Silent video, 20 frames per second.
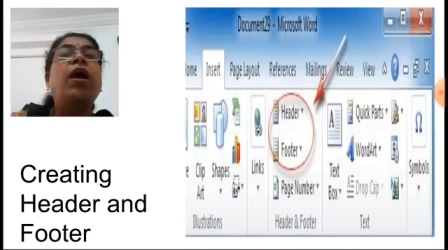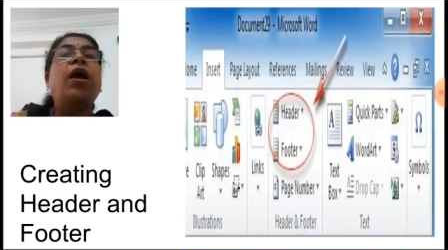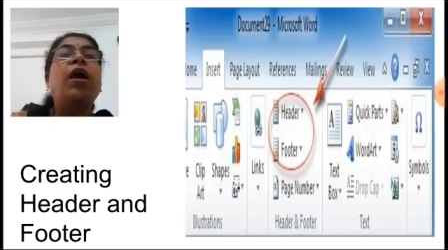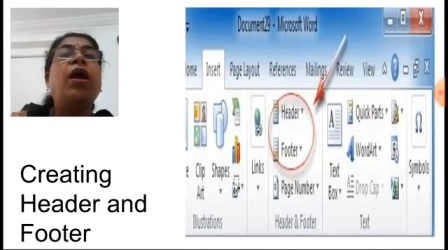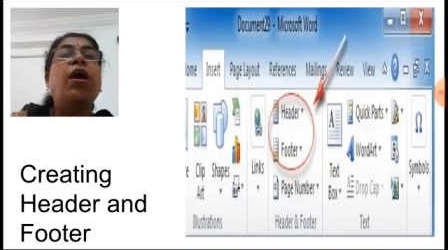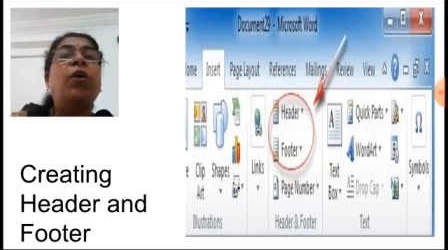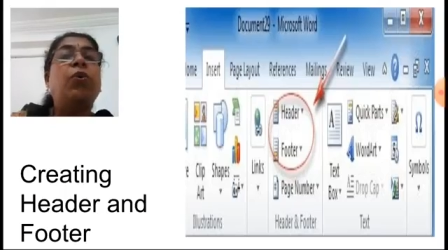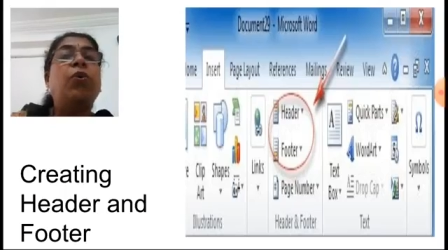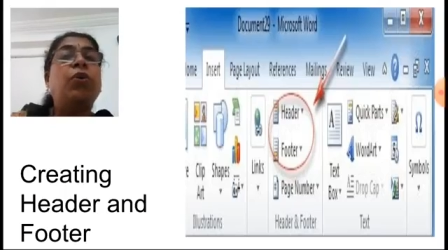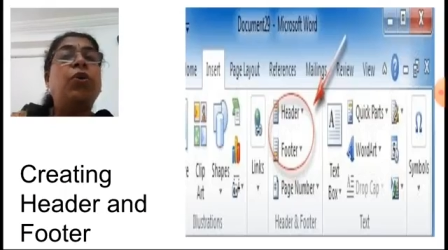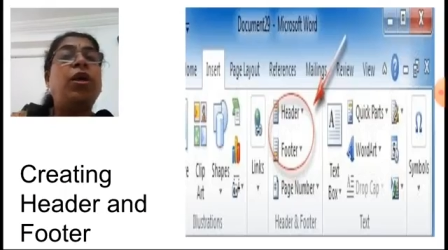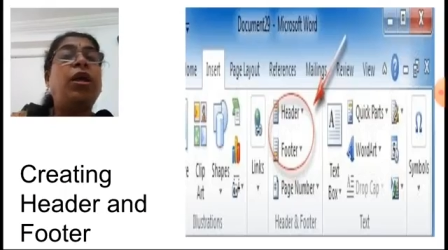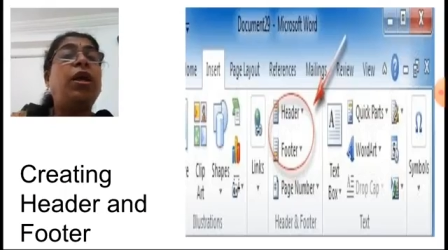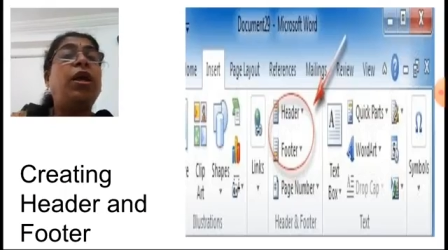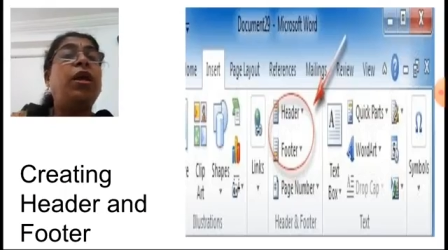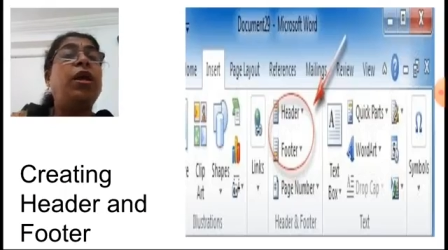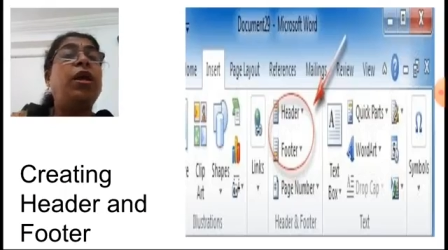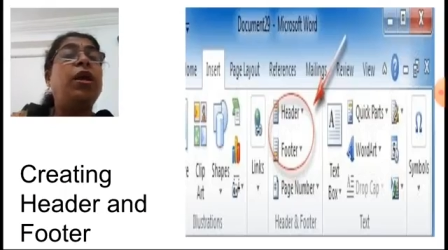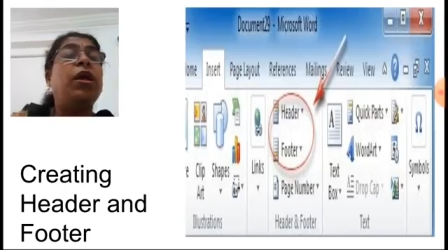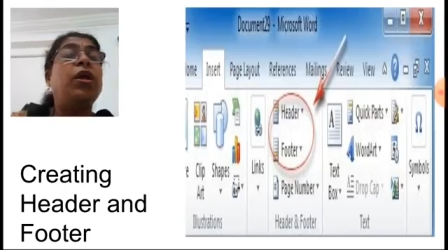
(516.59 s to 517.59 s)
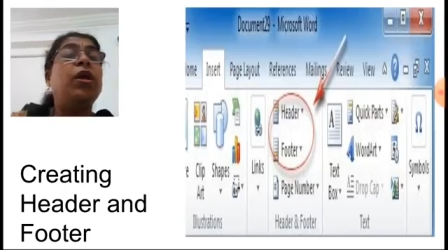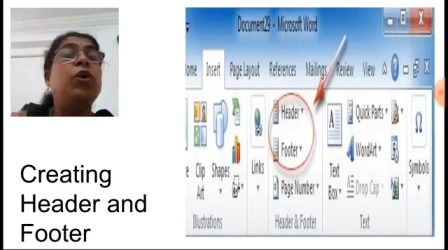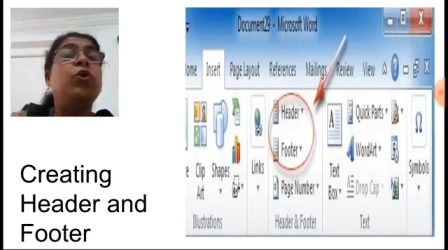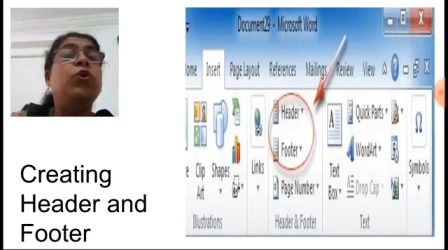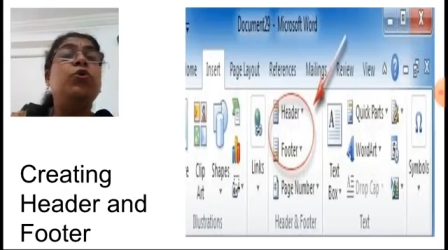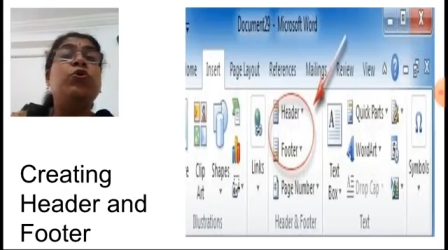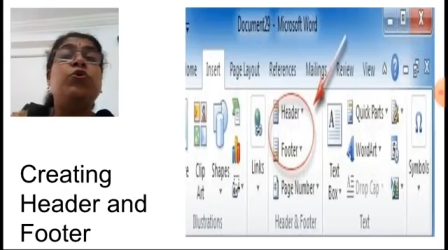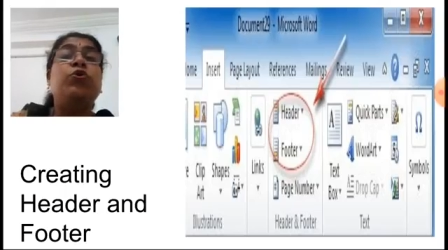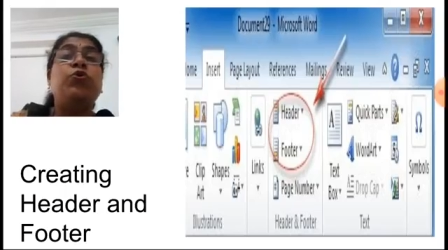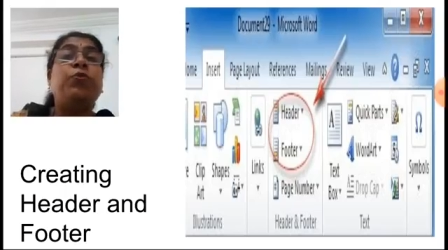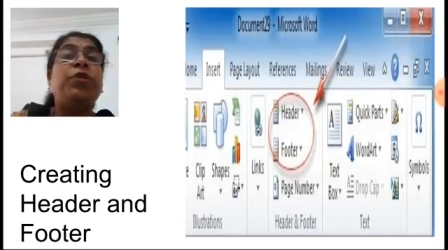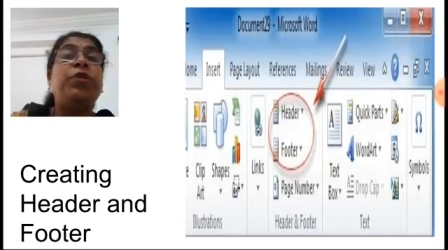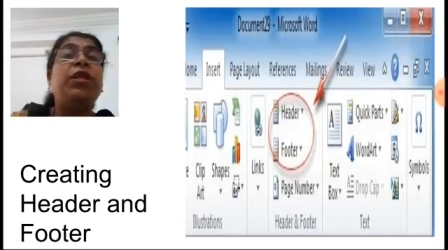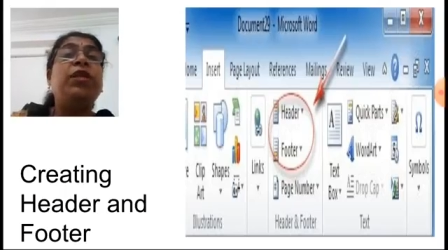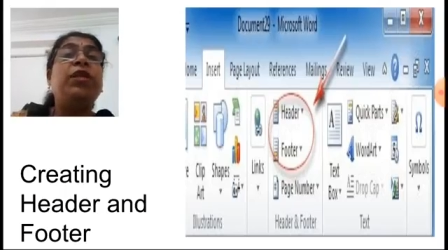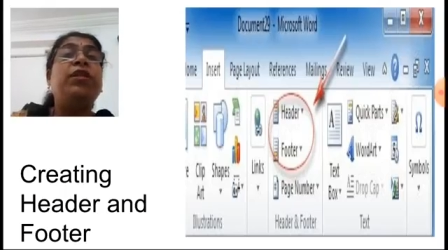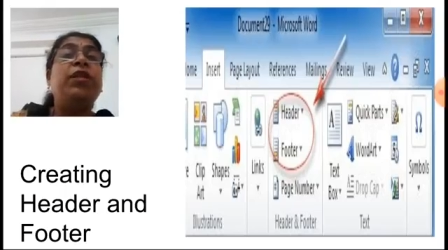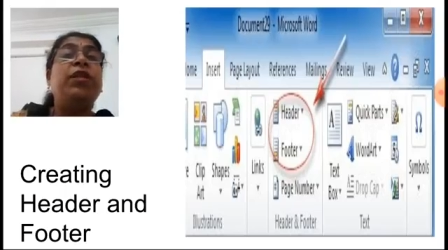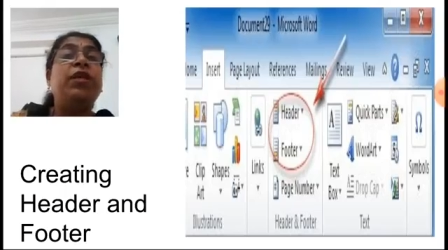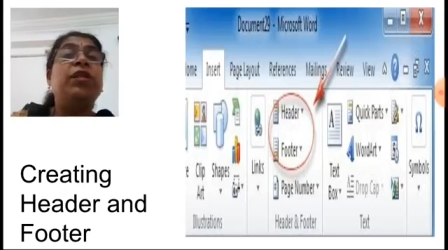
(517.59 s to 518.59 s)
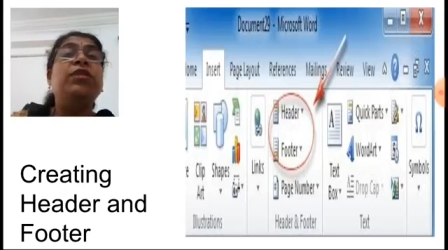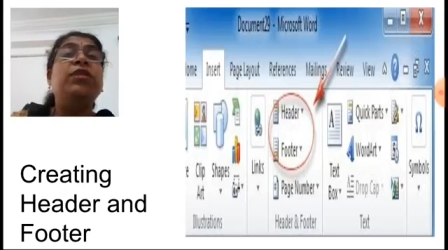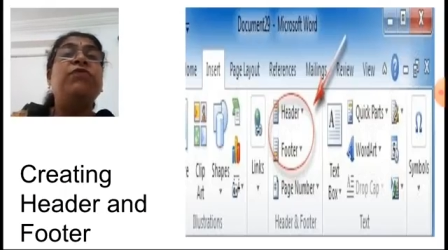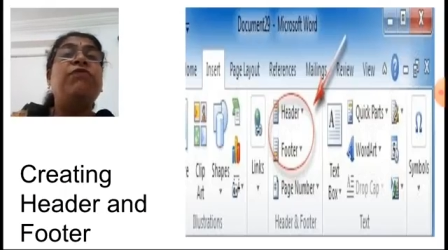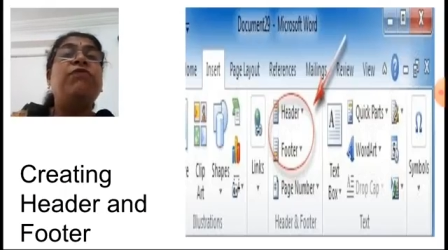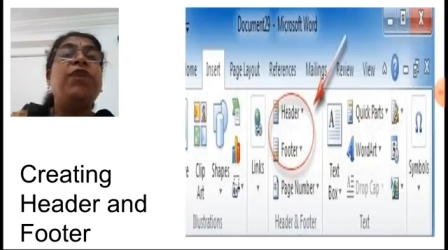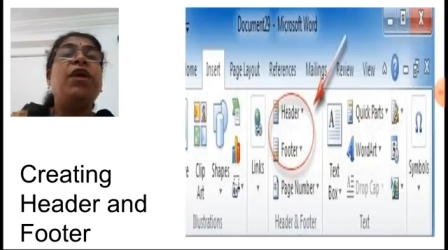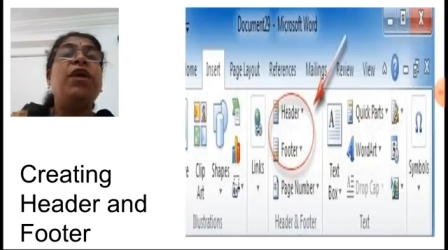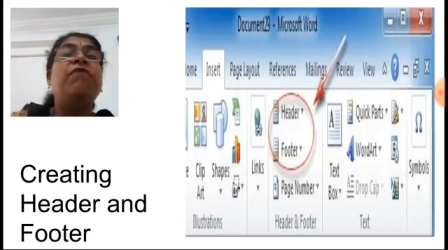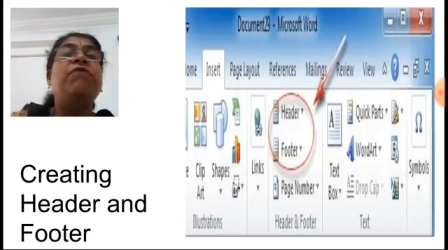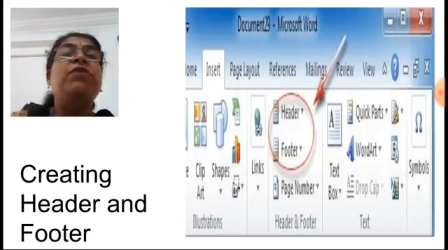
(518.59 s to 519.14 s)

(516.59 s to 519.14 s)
Okay, so many things we have